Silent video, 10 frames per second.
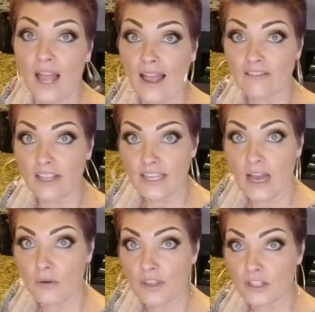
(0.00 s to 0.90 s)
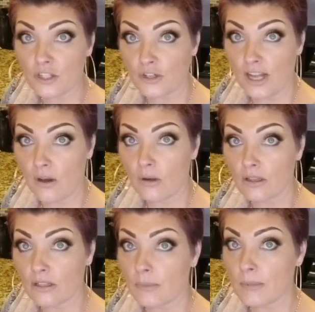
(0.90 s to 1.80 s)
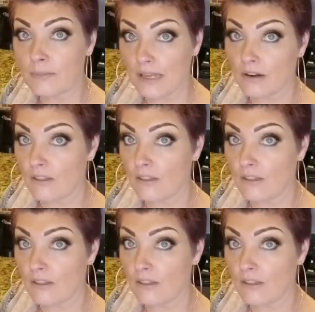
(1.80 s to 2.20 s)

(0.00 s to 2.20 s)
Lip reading: I like how they turn out a little bit better